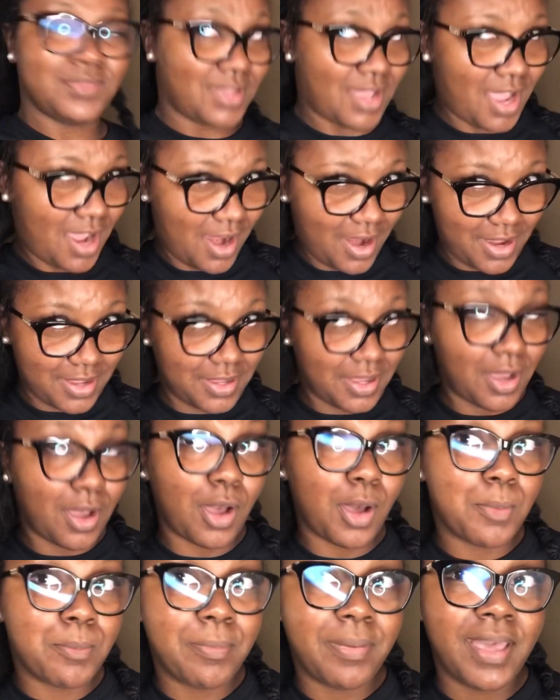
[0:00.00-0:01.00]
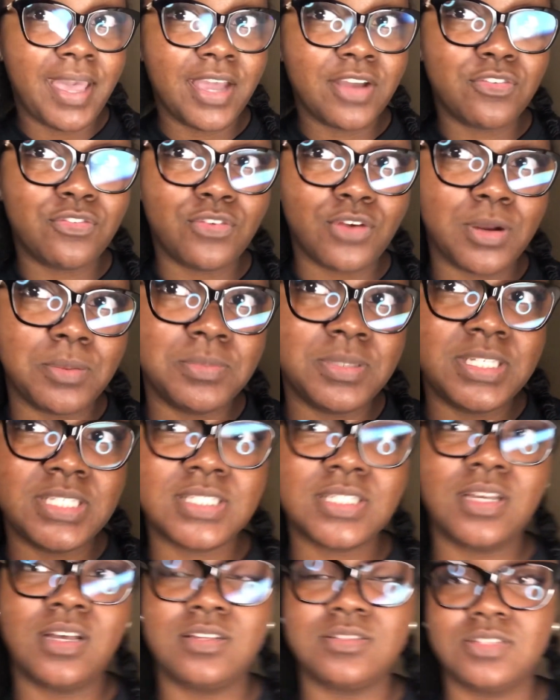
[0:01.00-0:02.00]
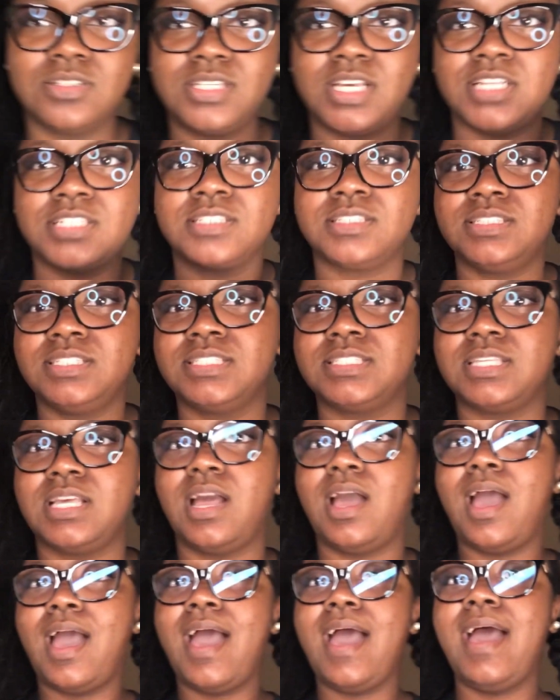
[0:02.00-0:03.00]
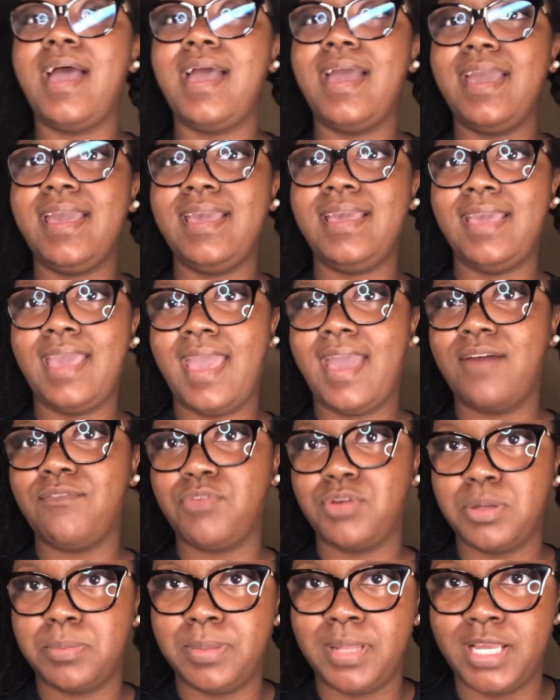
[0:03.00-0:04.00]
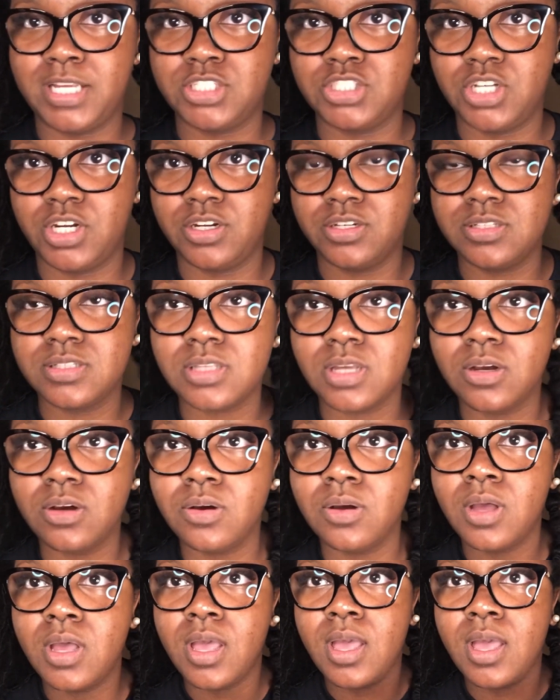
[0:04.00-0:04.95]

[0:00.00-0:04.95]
All right, y'all, I'm back from this consultation. Listen, I have on a black shirt, so